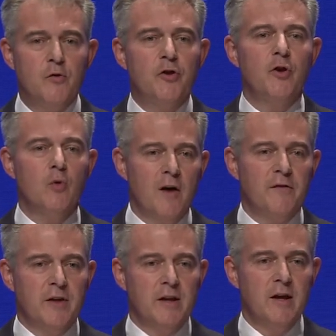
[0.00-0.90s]
too
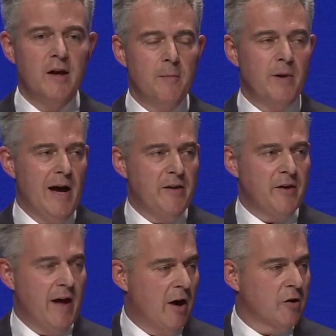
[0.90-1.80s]
often blight
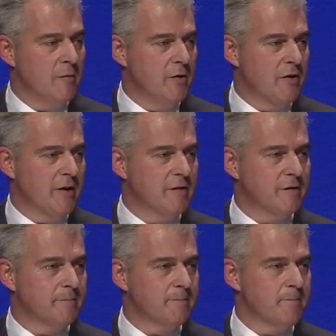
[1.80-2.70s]
our communities.